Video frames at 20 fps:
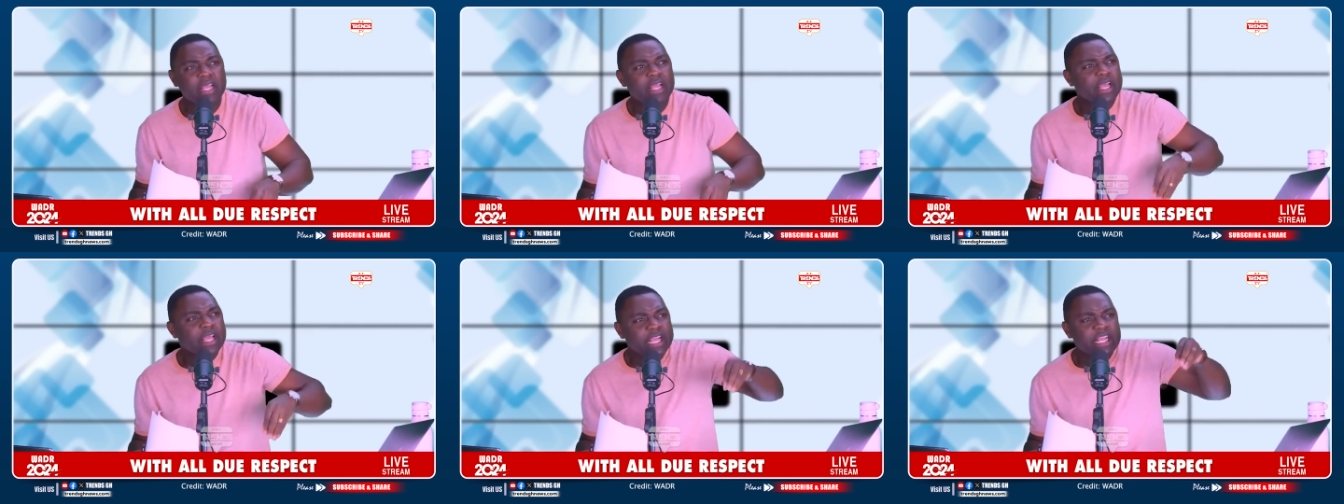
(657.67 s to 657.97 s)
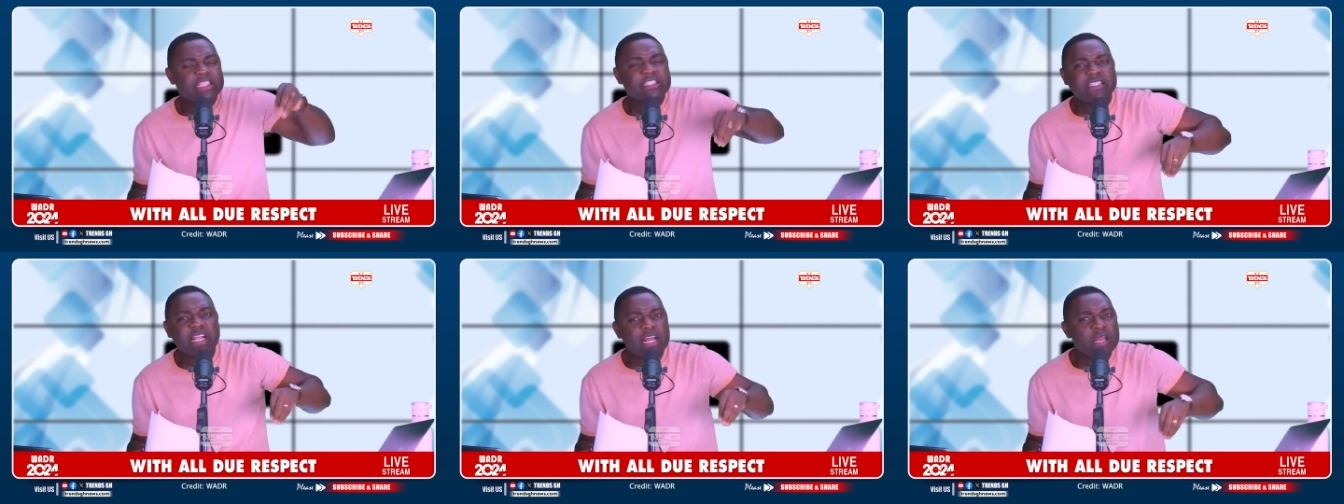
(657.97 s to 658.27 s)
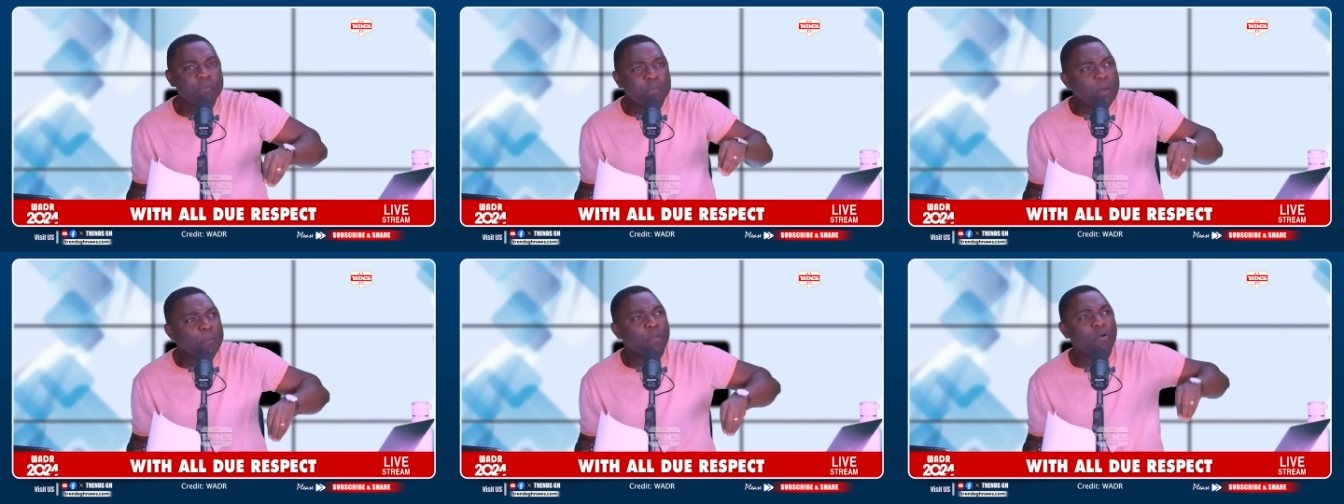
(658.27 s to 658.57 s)
He's
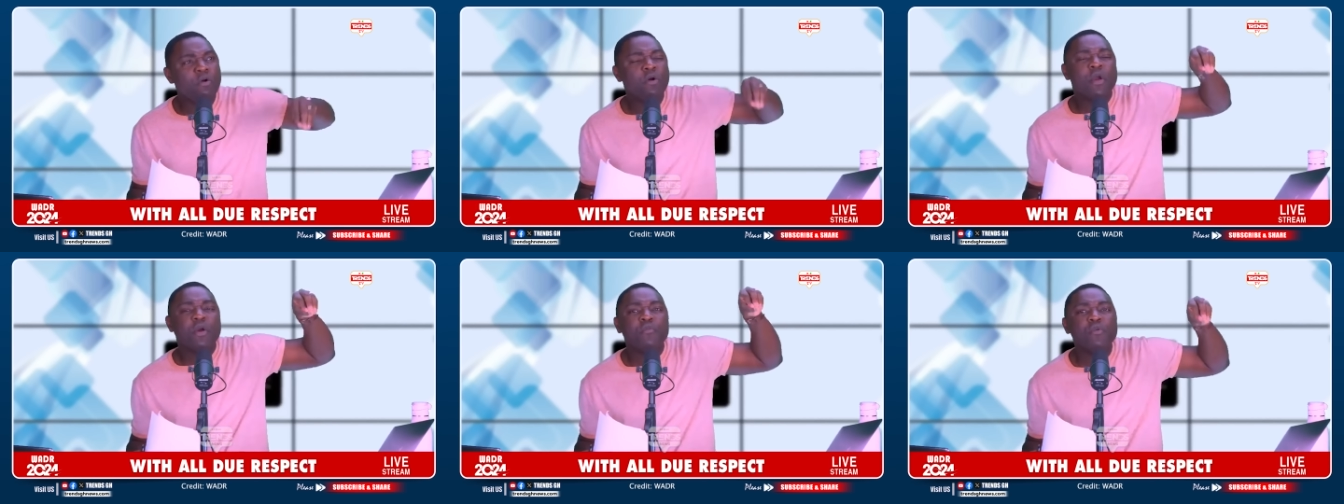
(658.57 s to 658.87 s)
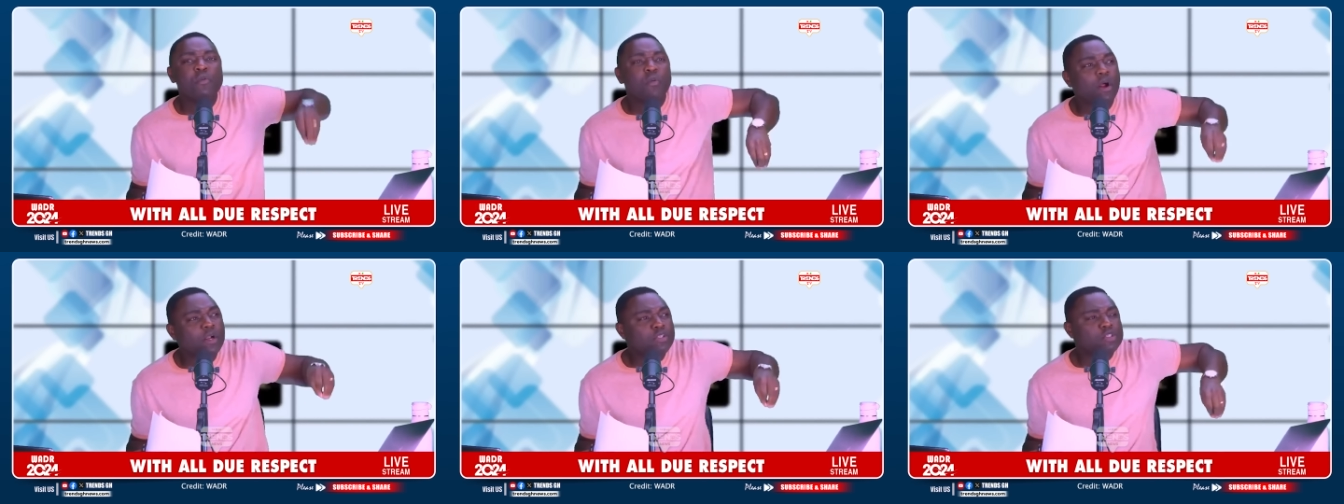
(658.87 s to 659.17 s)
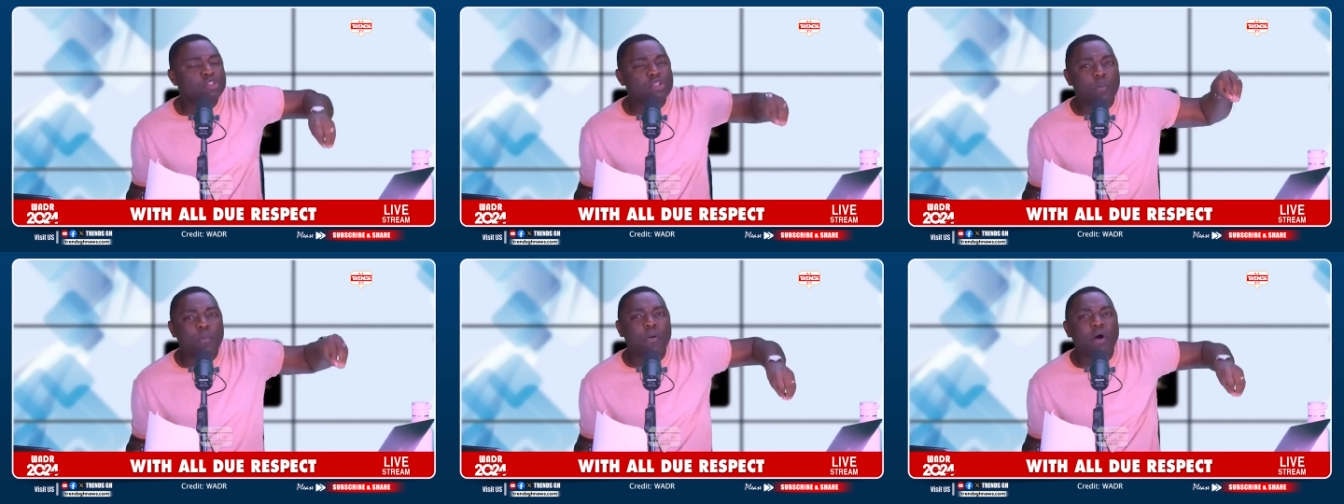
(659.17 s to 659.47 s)
telling people we want to
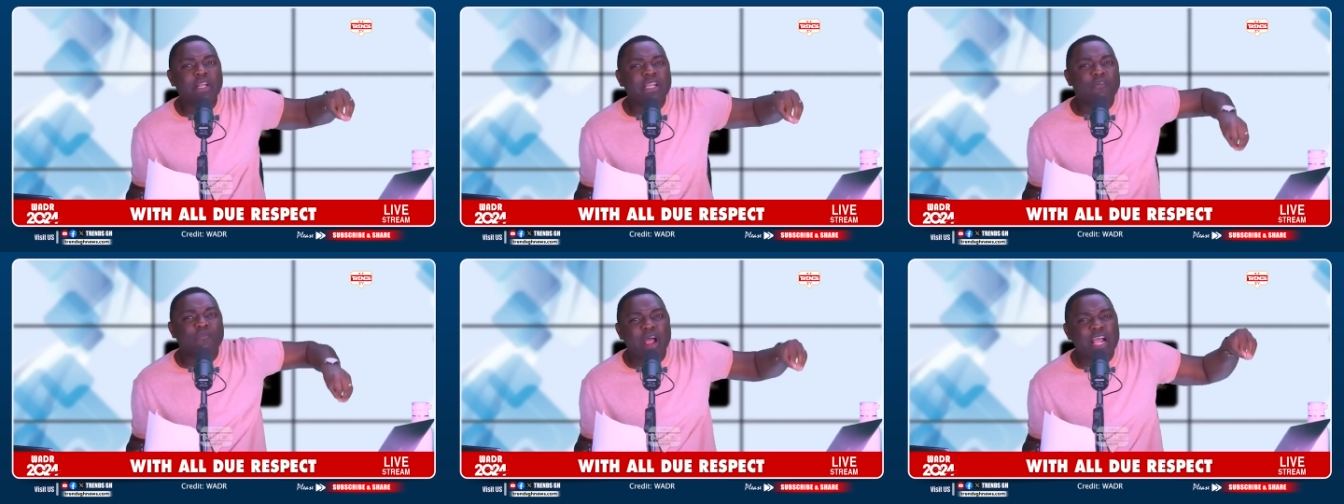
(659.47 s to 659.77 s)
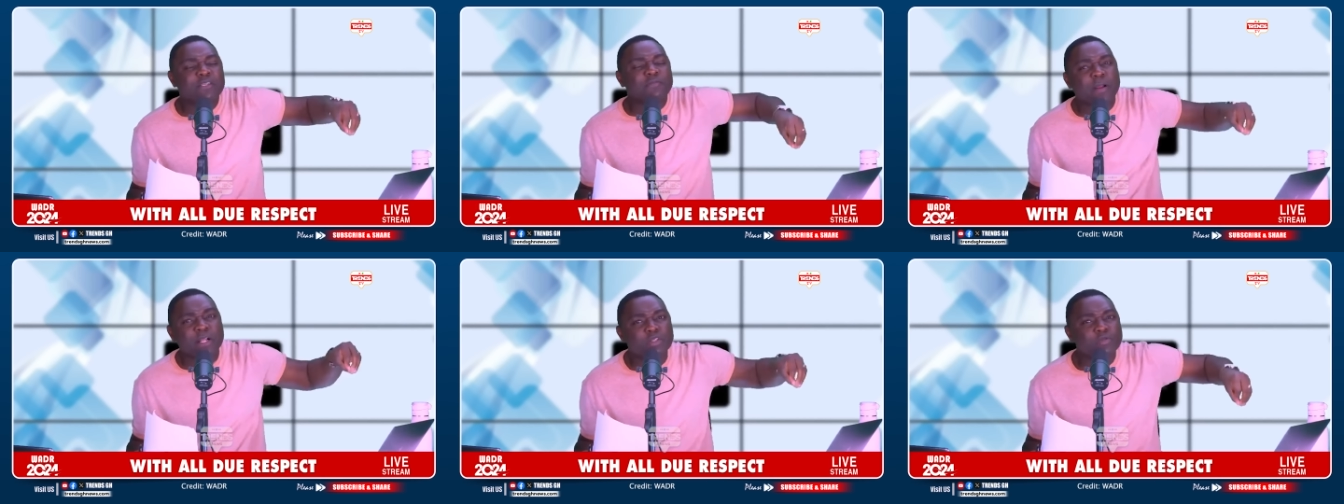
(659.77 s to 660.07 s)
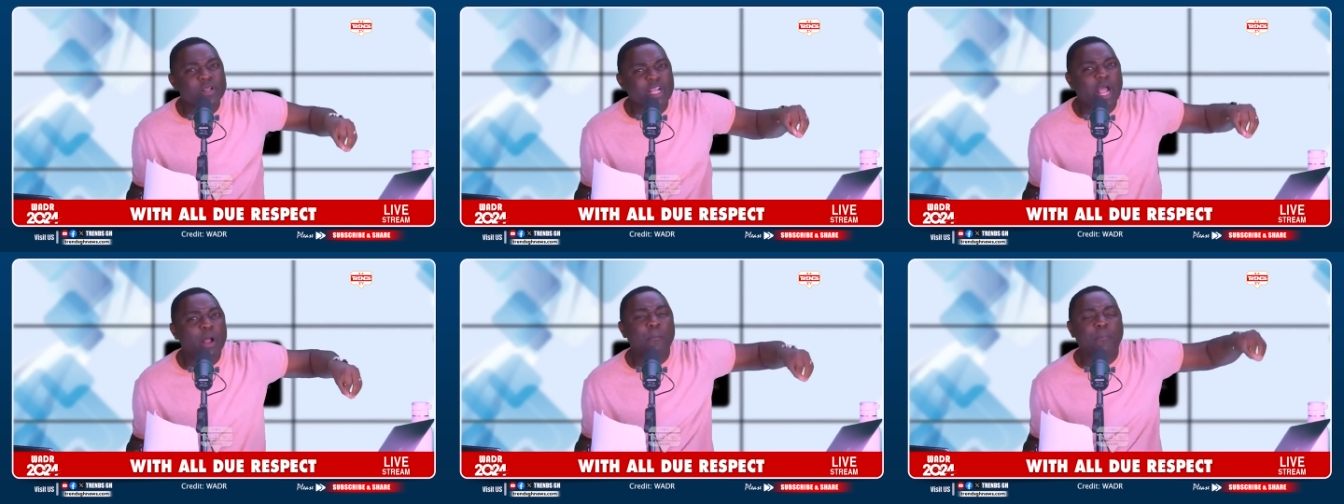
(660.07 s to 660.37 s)
support the vice president to
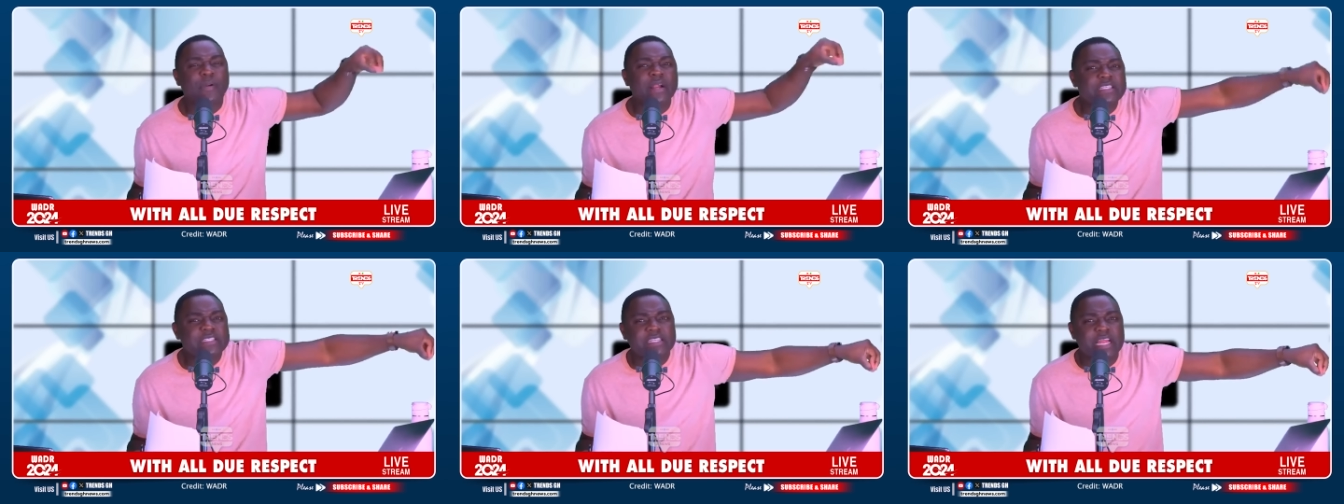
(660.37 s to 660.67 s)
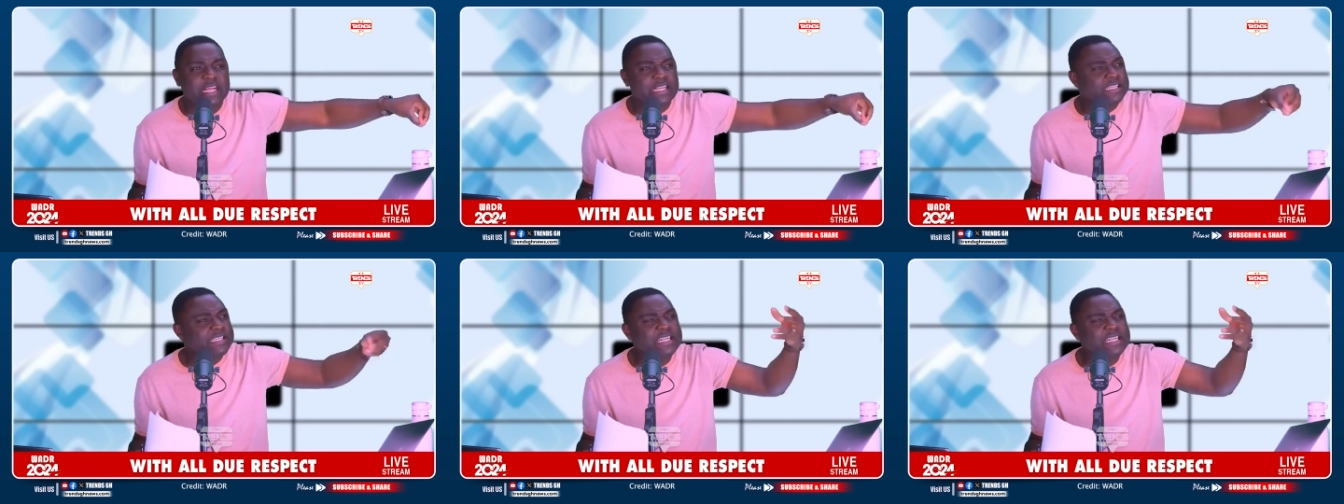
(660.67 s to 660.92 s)
become president.